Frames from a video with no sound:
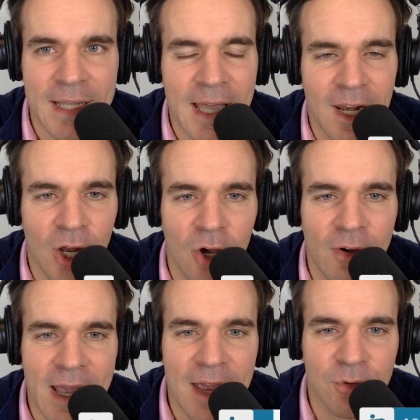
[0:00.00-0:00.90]

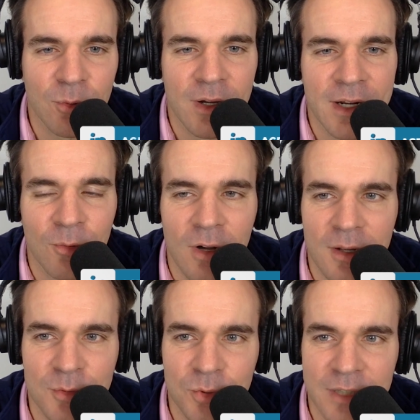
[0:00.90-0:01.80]
hello everyone and
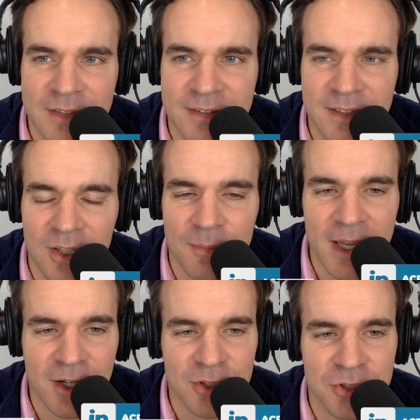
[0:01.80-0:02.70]
welcome to the Deal
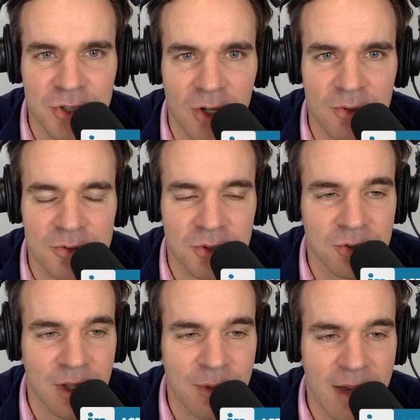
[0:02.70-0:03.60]
Maker Show. So
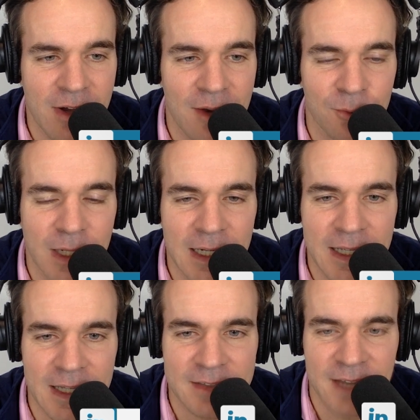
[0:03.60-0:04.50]
today we have a
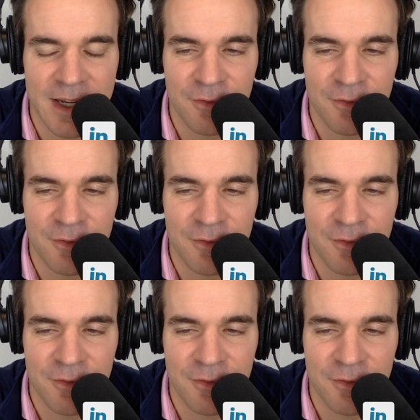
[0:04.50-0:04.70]
really exciting